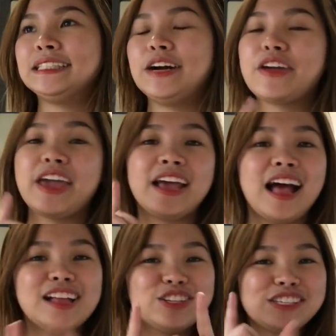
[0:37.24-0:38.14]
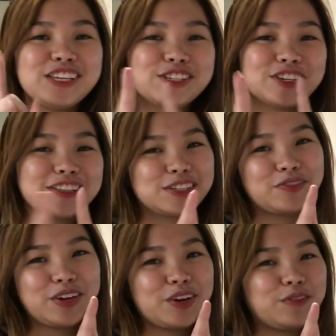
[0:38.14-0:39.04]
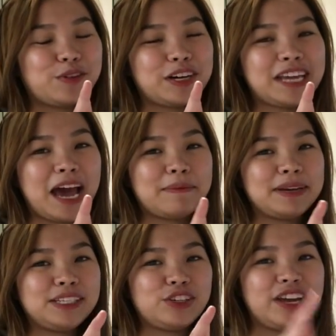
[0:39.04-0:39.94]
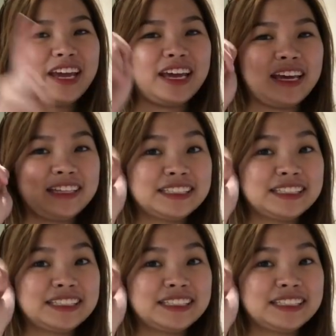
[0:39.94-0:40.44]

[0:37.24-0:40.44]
Okay, I'll just insert this video of what happened today.